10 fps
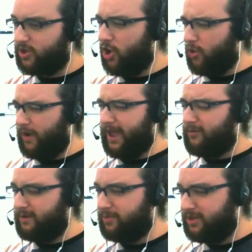Oh,
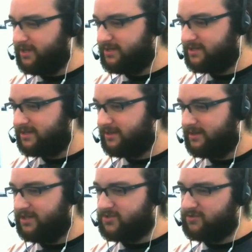Harry, please.
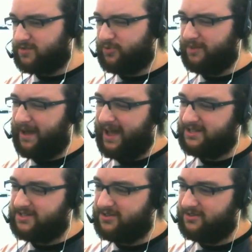This room's pretty bad
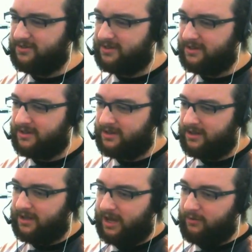too.
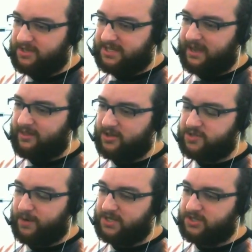We're taking those
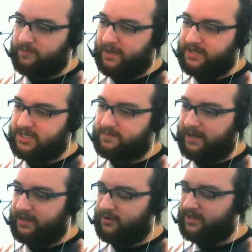puzzle pieces,
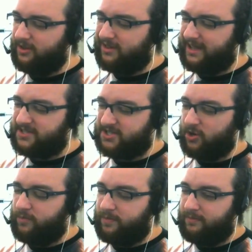by the way. They look like
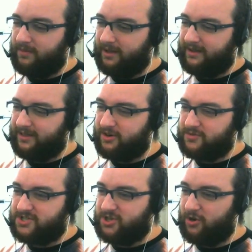soap, like little
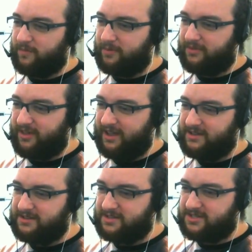soap
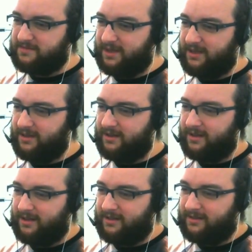things to me.
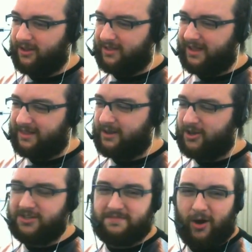They look like they
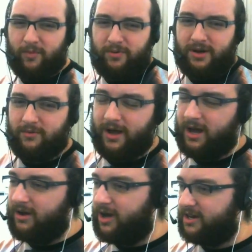could smell pretty
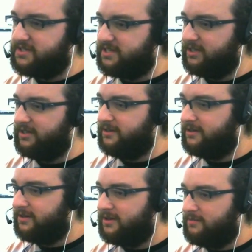well, honestly.
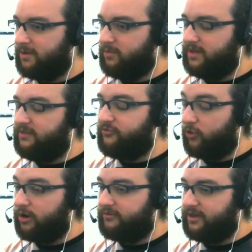But we need
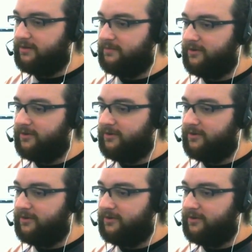4 of them.